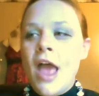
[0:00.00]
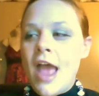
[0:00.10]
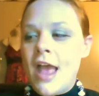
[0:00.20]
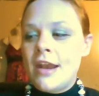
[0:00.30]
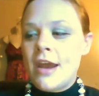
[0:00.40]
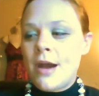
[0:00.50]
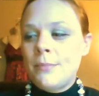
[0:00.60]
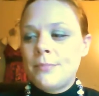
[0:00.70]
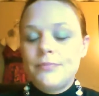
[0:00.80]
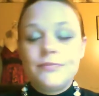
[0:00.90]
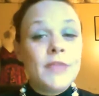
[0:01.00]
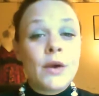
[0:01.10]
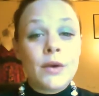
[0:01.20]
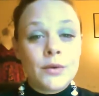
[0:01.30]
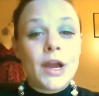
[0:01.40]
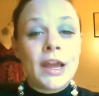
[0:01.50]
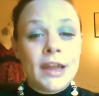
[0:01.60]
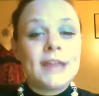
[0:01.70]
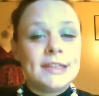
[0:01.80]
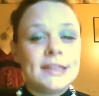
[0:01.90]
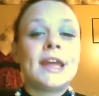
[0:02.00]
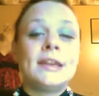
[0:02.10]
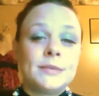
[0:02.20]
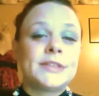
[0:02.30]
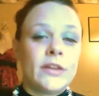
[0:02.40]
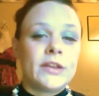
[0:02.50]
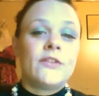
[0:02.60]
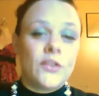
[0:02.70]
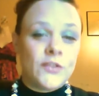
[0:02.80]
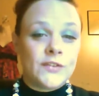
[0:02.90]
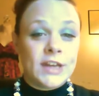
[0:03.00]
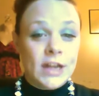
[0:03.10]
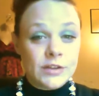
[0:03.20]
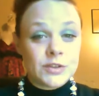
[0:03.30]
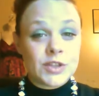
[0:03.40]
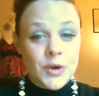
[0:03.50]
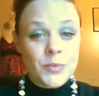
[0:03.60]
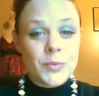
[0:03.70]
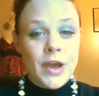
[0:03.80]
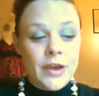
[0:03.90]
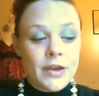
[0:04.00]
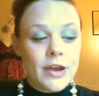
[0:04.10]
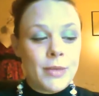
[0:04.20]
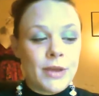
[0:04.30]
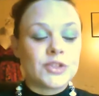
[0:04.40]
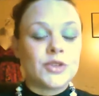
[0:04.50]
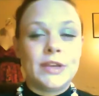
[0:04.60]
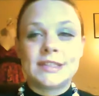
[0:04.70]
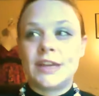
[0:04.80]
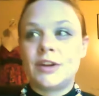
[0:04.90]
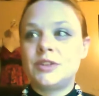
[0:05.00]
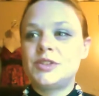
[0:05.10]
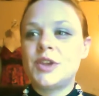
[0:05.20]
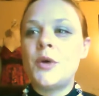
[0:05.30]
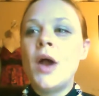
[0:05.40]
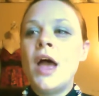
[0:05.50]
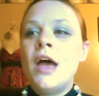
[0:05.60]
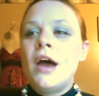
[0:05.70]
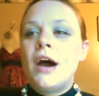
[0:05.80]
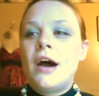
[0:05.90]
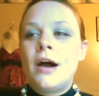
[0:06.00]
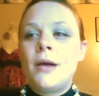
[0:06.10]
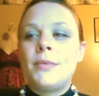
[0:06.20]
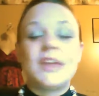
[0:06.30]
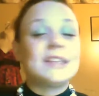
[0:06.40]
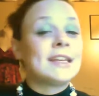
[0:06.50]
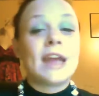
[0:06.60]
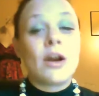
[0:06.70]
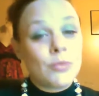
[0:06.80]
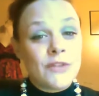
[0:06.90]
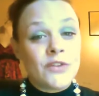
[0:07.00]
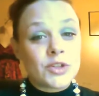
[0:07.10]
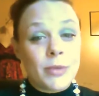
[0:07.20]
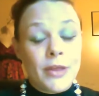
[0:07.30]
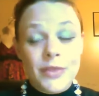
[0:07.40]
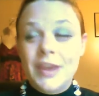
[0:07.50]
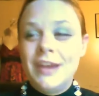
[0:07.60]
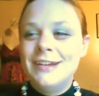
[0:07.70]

And now I did end up selling it for $50 though, about 2 weeks later. So, but that didn't count in my first month.